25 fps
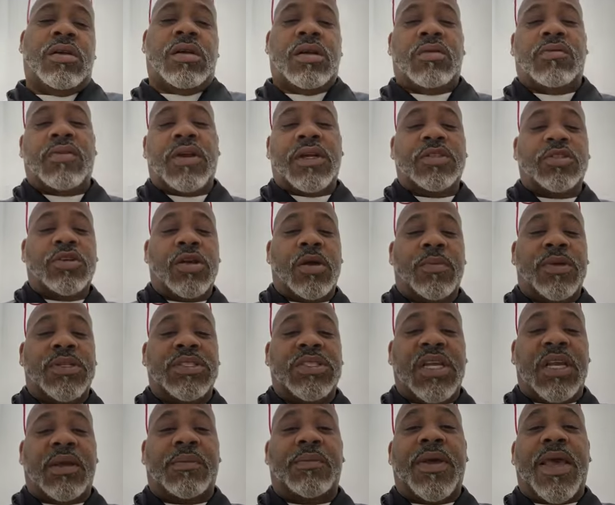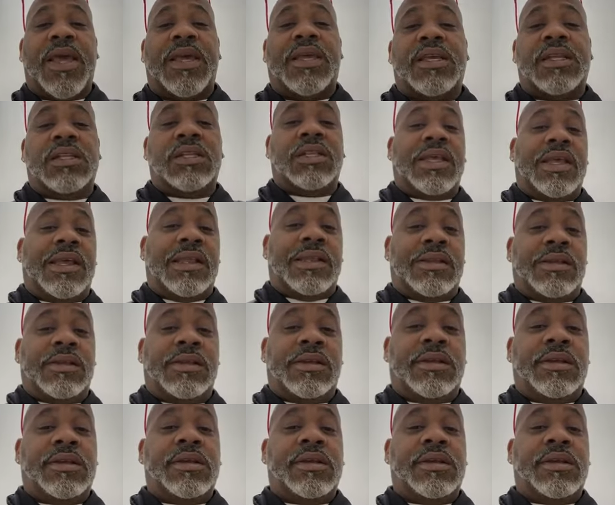All right, y'all, I'm gonna check back in later.